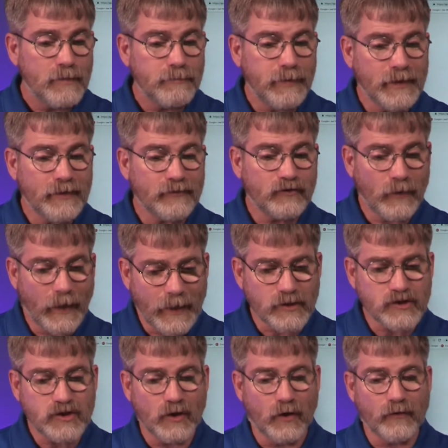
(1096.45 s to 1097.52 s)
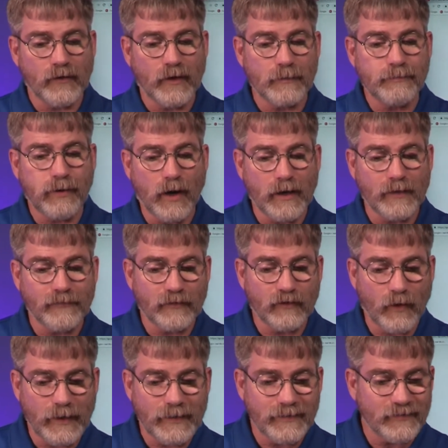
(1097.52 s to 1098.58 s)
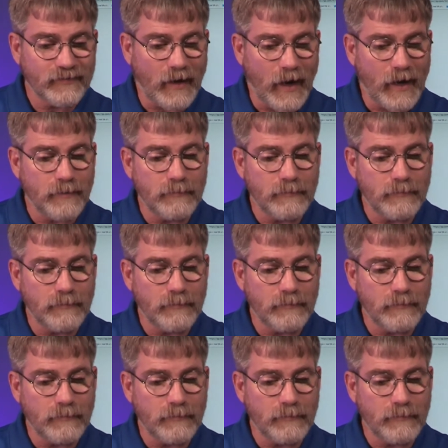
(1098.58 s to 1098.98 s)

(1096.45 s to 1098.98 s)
but his grandchildren are part of a growing desire